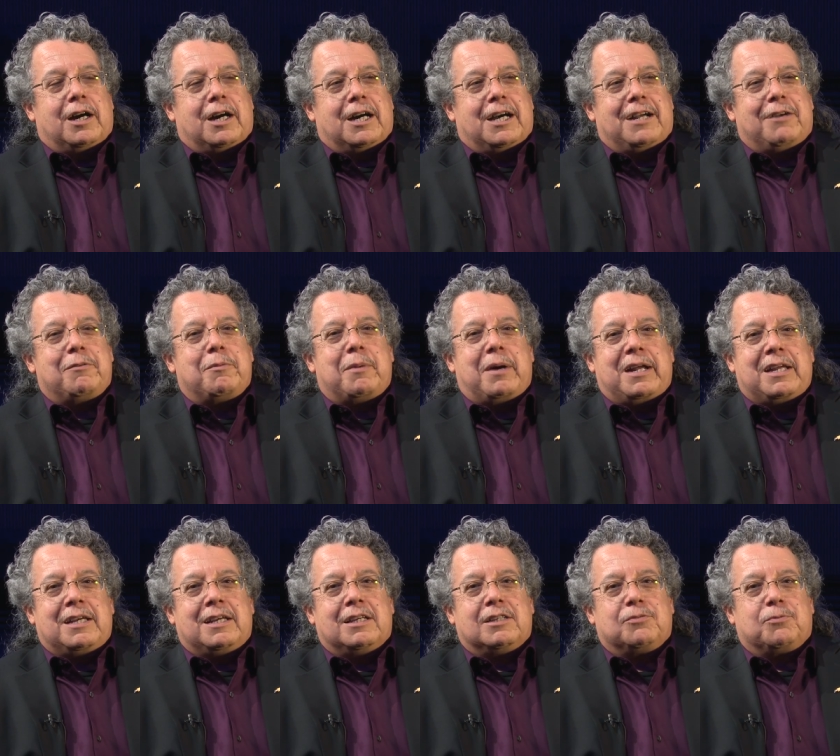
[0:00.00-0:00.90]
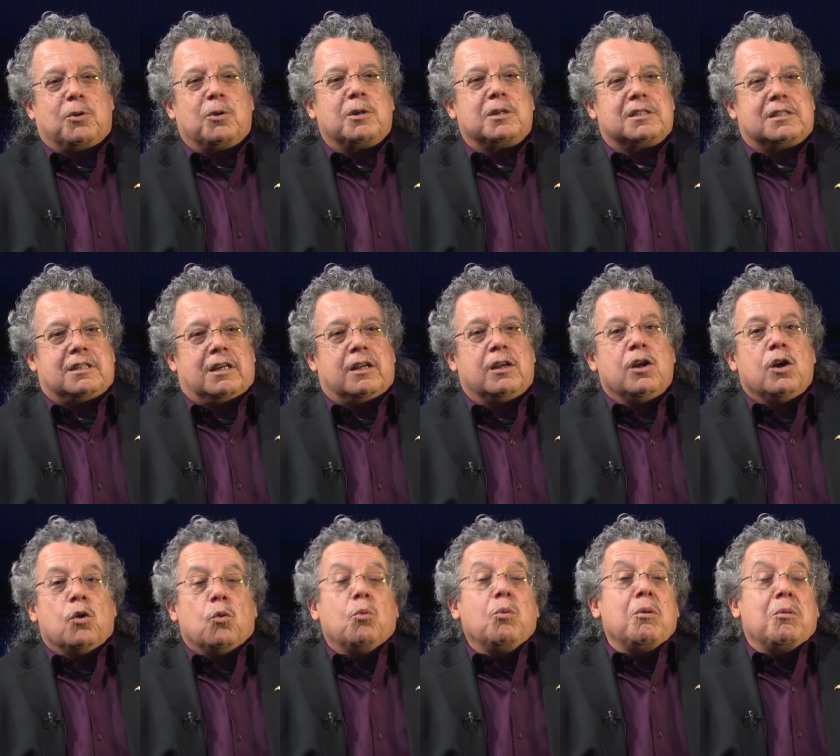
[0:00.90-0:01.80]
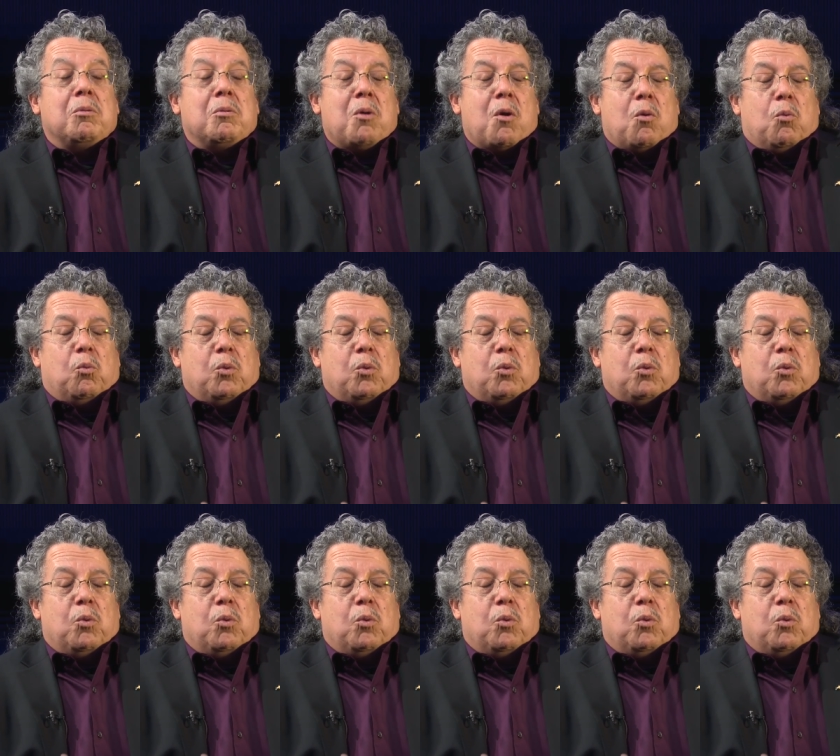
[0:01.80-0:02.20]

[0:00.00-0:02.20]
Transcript: uh, everybody is focused on, we will,